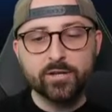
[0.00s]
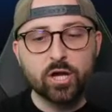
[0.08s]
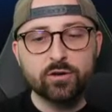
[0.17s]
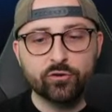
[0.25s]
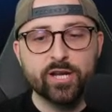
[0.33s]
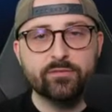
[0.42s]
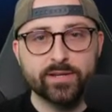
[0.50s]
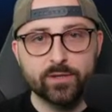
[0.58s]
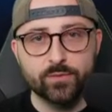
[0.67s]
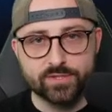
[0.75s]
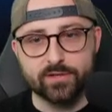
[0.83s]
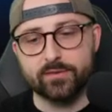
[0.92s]
I'd go for even
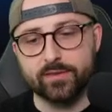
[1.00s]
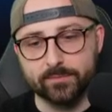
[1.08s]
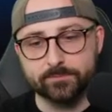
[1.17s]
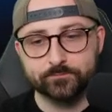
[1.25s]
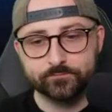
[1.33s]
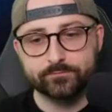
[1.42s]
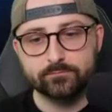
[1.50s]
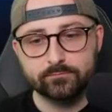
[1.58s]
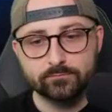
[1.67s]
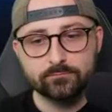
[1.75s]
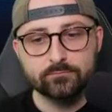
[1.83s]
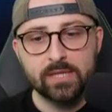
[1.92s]
Ilson, I think.
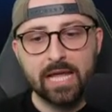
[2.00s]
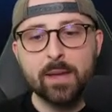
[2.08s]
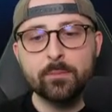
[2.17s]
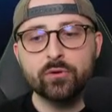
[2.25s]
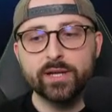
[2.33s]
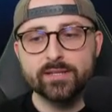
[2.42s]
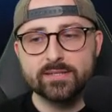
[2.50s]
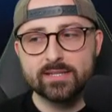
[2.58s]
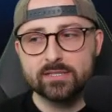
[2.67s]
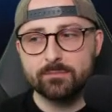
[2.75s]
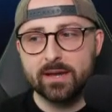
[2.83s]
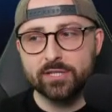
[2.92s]
Emery
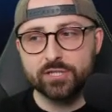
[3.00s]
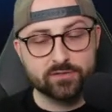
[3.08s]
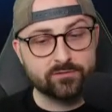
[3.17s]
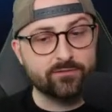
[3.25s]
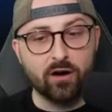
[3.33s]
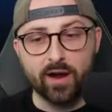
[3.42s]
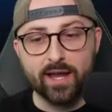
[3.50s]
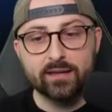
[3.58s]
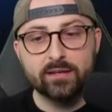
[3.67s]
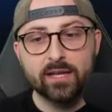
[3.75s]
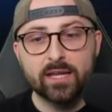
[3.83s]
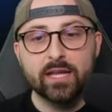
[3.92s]
assistant manager's
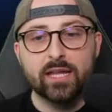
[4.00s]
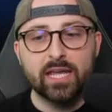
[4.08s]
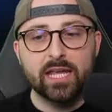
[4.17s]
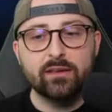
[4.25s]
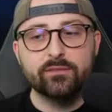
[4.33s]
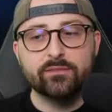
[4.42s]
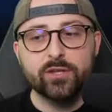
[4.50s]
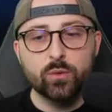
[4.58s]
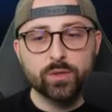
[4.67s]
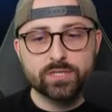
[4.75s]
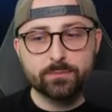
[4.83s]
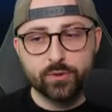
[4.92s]
fine. If
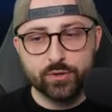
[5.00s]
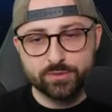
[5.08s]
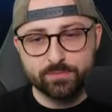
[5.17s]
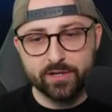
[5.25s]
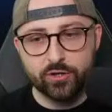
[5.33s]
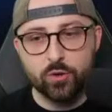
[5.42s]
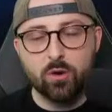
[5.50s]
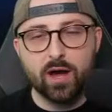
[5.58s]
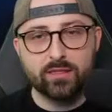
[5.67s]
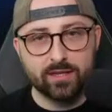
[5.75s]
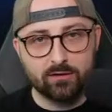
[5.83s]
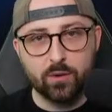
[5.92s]
you were to push me on who
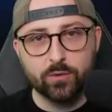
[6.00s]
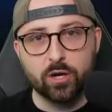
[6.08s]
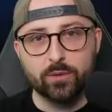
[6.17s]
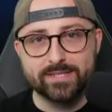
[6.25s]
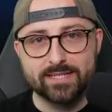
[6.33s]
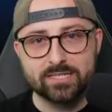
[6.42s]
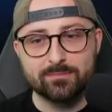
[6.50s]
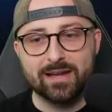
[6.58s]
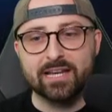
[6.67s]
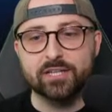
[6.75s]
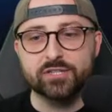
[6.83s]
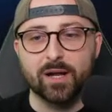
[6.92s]
I think I would go assistant
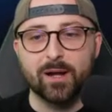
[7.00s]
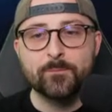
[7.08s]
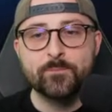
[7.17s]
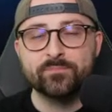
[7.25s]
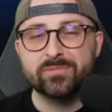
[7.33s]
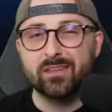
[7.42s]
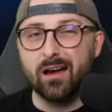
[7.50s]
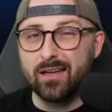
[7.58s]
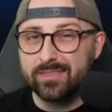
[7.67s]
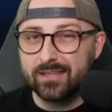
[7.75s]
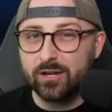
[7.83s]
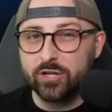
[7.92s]
manager,
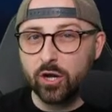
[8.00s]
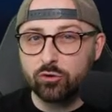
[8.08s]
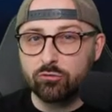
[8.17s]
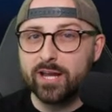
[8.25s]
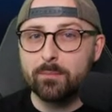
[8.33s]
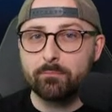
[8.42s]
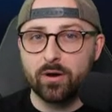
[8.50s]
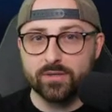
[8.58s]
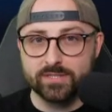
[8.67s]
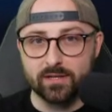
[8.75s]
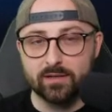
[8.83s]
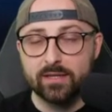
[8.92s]
I think I'd go Graham
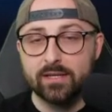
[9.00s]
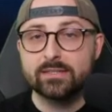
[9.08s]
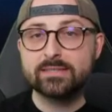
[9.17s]
Potter.